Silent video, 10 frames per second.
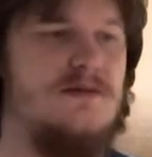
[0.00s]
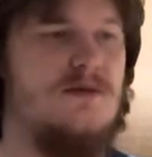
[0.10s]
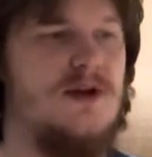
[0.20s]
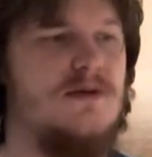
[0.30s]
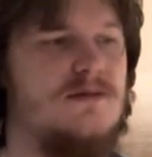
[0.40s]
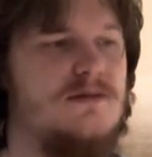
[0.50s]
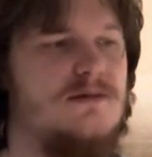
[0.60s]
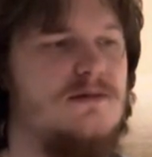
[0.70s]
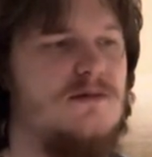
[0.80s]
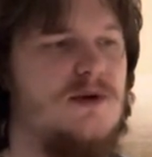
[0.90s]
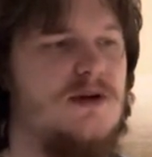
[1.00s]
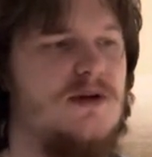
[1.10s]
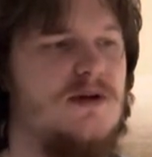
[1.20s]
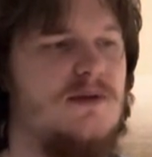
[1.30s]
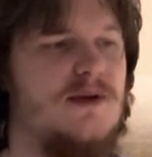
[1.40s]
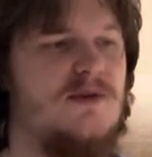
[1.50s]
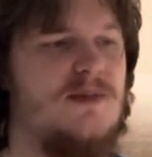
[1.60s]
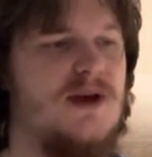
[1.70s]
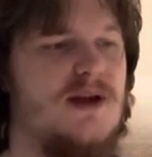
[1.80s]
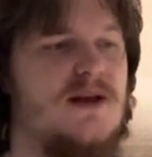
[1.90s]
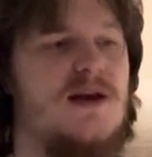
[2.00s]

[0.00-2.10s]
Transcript: I was going to again.